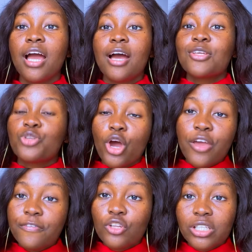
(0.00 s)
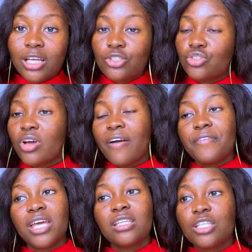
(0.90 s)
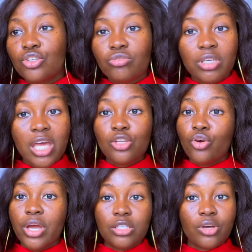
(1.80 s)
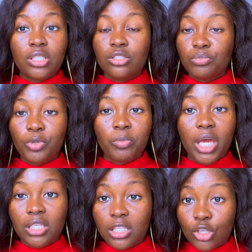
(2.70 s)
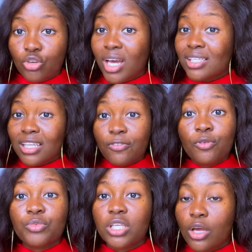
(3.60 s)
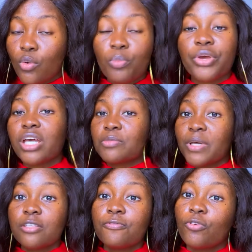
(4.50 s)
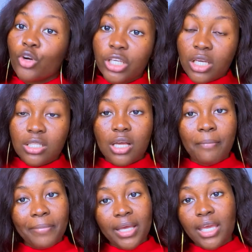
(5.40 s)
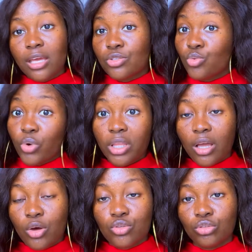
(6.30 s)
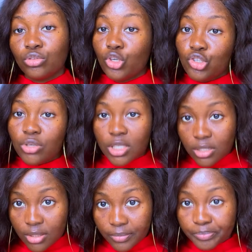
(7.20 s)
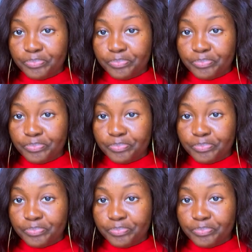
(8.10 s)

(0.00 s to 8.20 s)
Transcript: So if you know that you don't have any degree, any OND, any diploma, anything, you can start from the year 1, but you're spending 4 years, and per year is 1,000 USD.